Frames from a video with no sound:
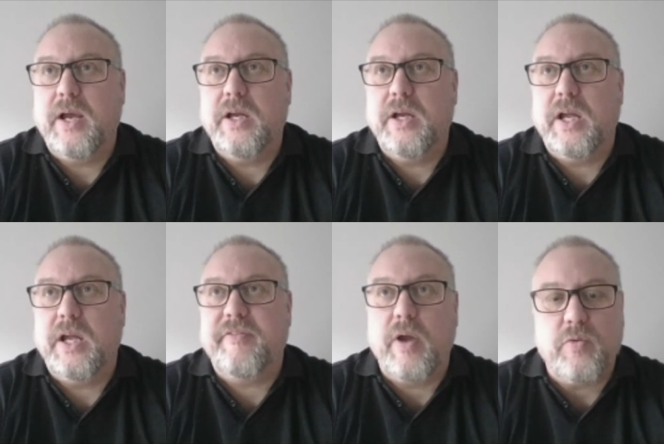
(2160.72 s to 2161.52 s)
if you
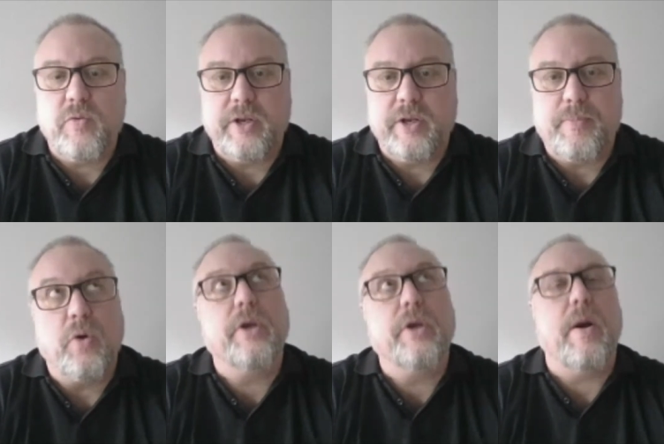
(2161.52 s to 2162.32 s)
ever want the ball to go
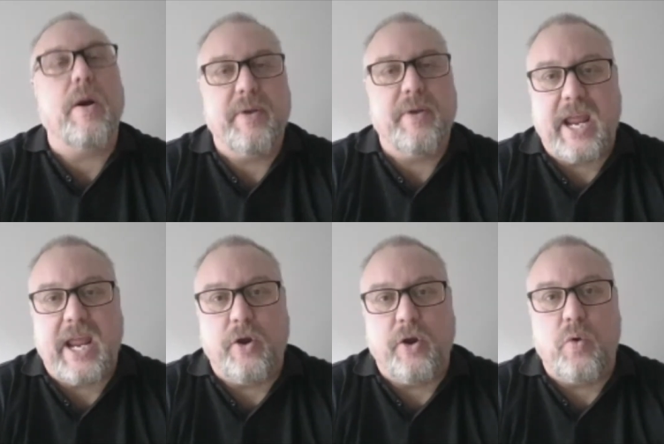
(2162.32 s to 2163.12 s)
up in the air and
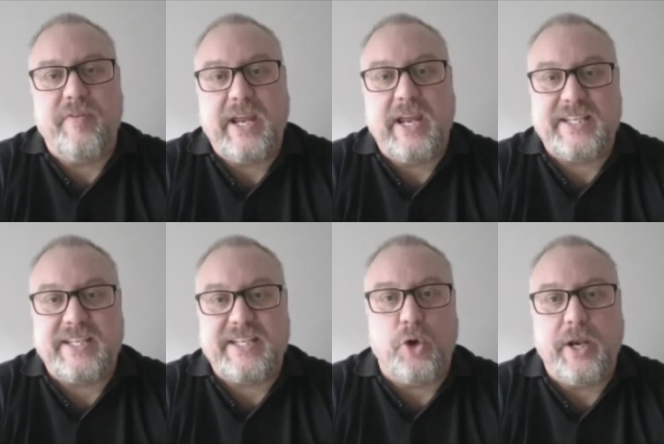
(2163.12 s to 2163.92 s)
over, hit down
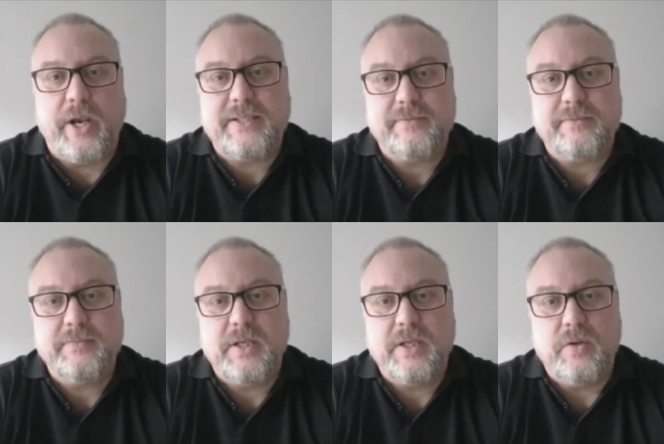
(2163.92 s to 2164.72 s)
on it,
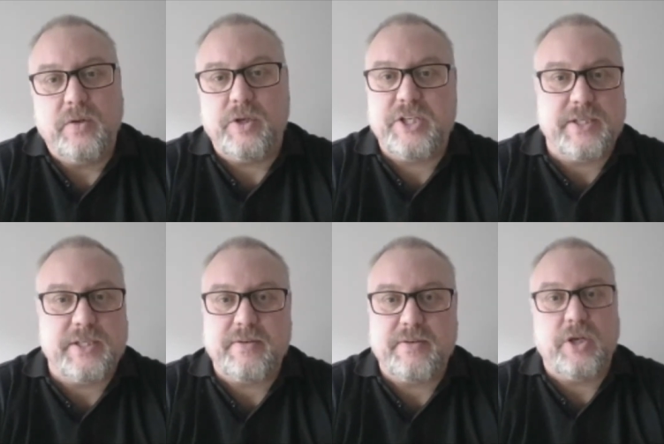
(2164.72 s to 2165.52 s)
which is
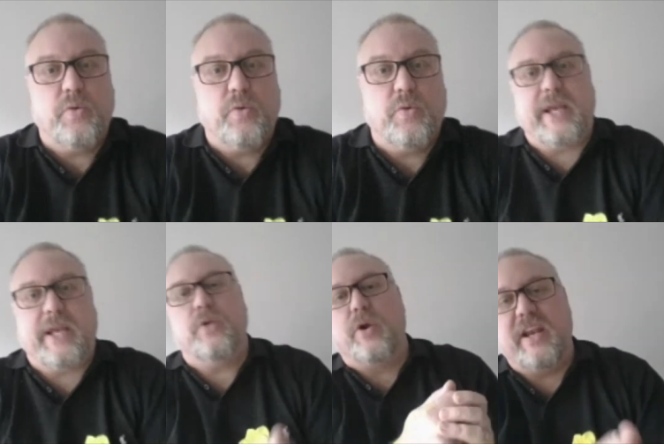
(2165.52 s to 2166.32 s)
you'd think you'd want
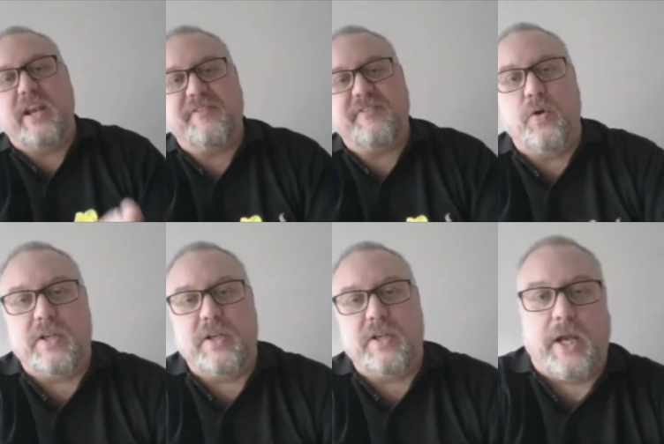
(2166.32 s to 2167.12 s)
to lift it all the
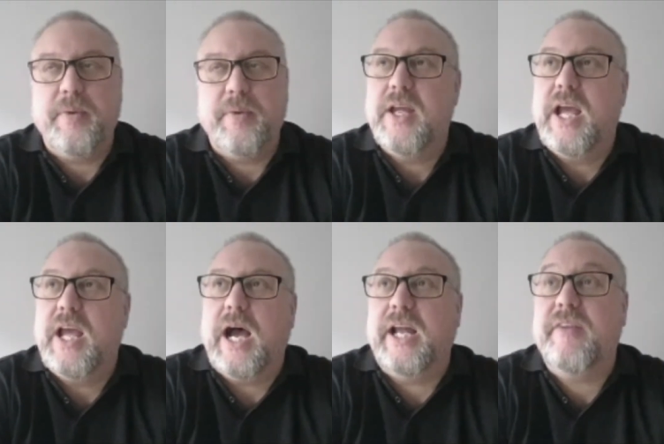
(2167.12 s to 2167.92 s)
time. And
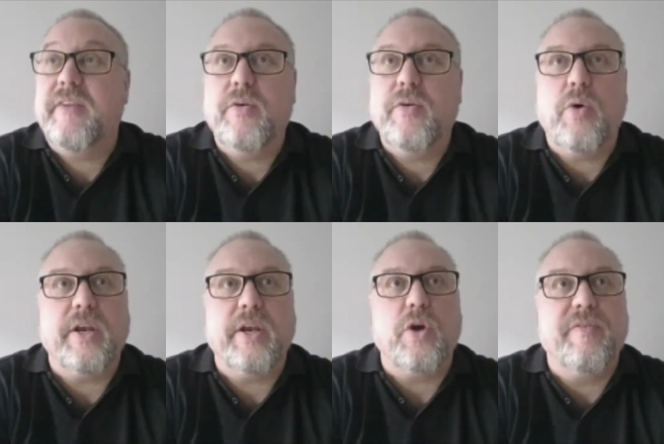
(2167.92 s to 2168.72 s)
if you wanted to go
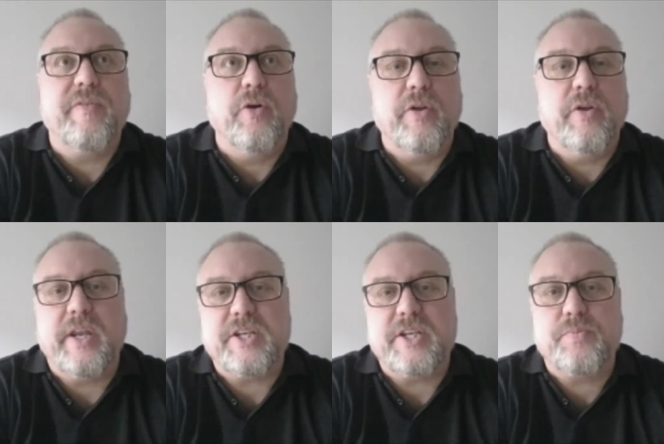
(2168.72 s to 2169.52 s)
further, a
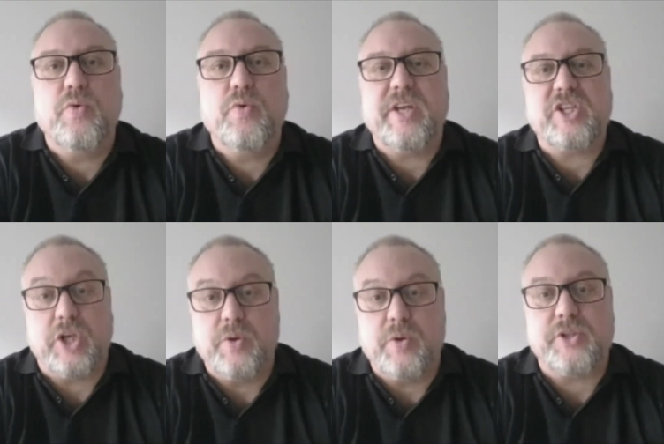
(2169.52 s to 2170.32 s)
smoother, slower
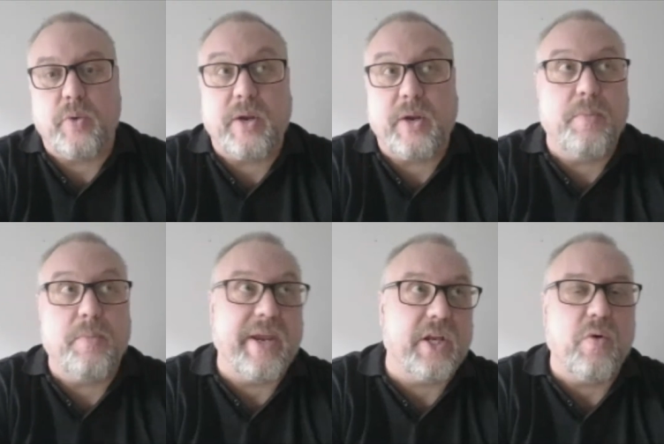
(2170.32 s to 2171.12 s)
swing will make it
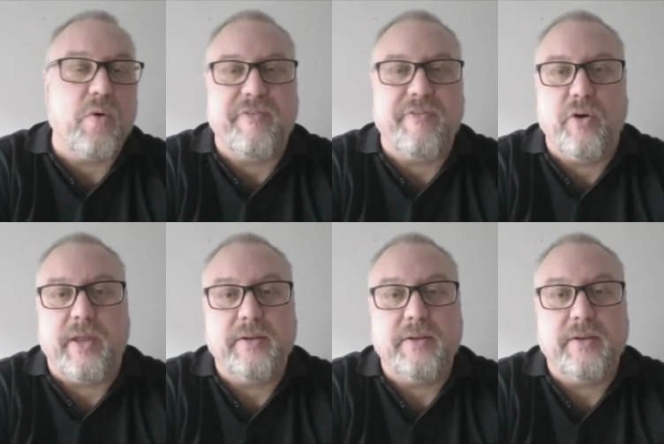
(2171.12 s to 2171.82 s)
go further.